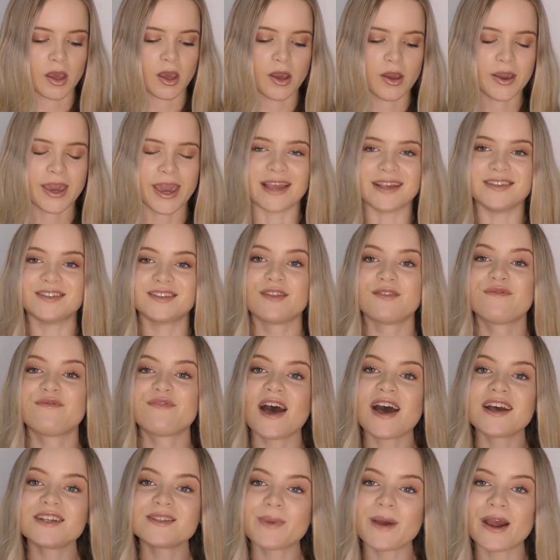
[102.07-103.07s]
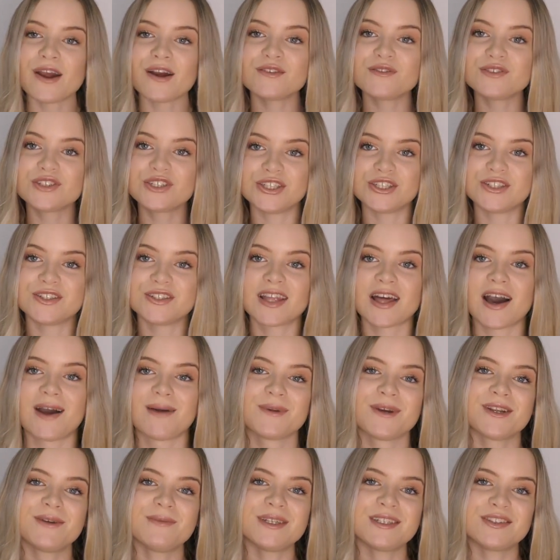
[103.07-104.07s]
Okay, so the first pair of shoes that I'm
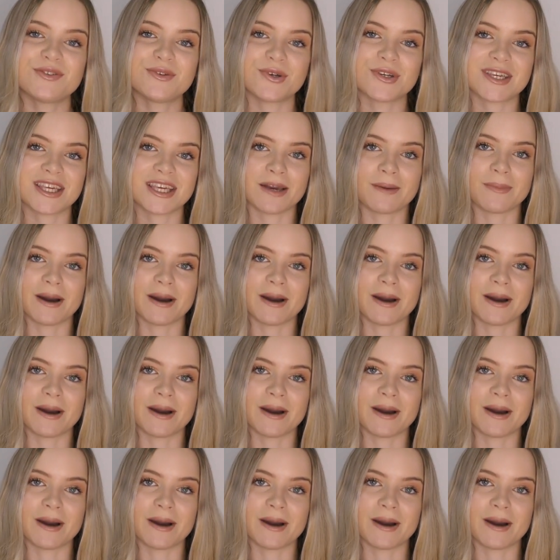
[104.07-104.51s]
going to be talking